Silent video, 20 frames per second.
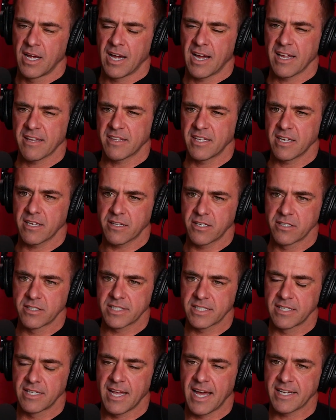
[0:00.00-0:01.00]
I think
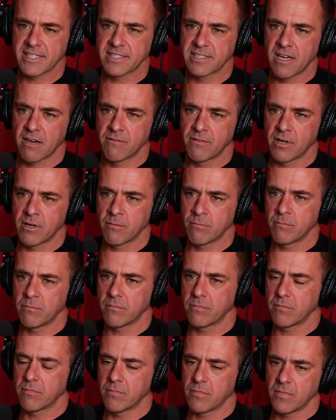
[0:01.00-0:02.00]
there's less of
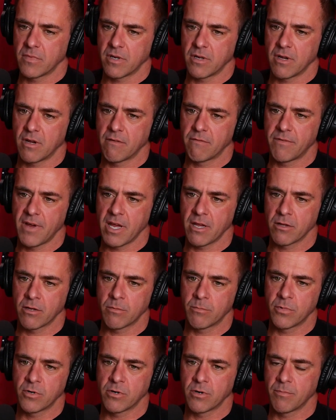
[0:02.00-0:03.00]
them
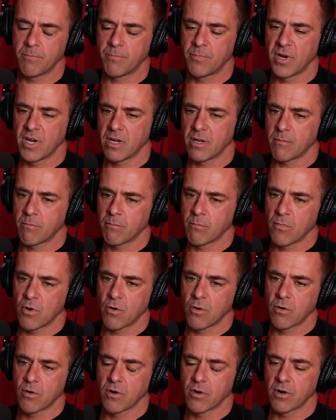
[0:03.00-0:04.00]
available, but
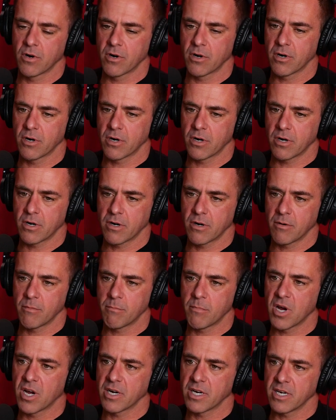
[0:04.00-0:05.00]
more
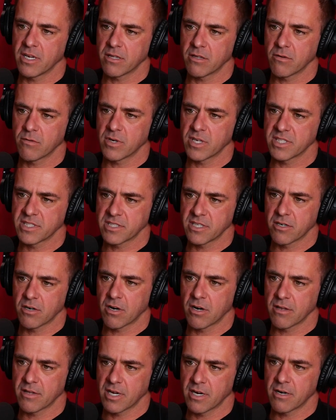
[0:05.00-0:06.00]
money in the ones that
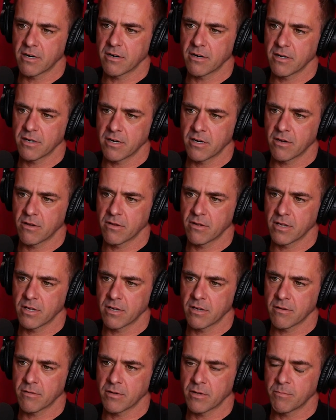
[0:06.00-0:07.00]
are there. You know,
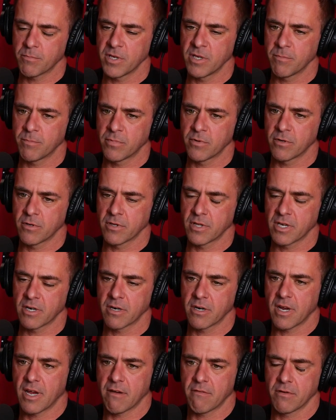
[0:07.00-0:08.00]
the people
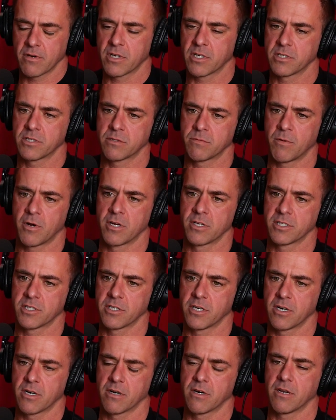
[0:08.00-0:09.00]
that have a good
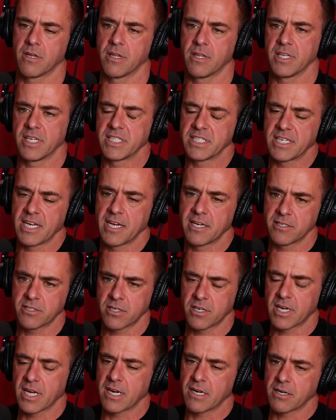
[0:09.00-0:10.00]
sponsor these days
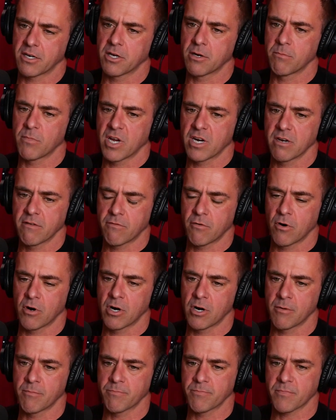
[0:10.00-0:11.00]
are getting good money for
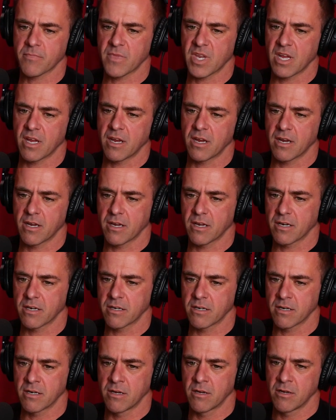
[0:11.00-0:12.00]
them.
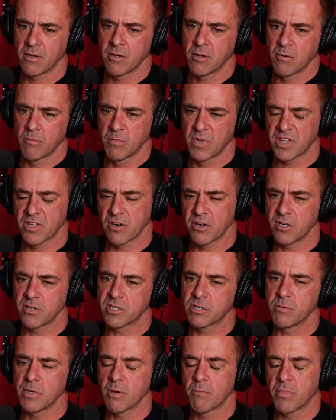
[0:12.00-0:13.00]
But there
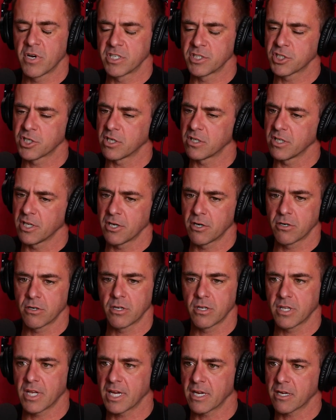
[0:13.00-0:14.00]
used to be a bunch of
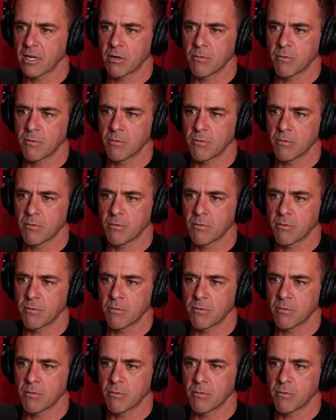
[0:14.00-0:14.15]
little like